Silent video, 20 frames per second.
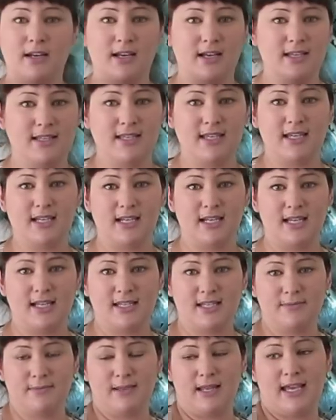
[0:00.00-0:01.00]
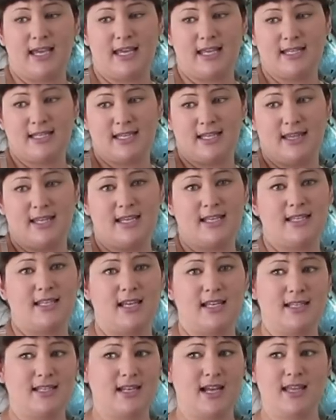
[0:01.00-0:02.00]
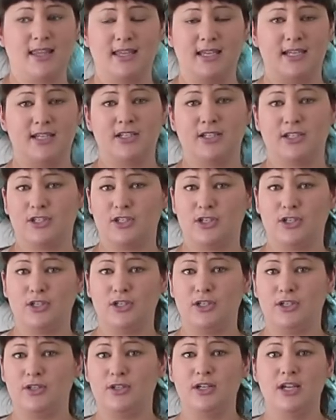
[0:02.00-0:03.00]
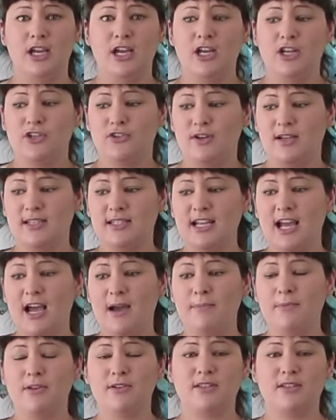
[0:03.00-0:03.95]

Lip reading: like a singlet and some leggings, and this is nothing too dressed up.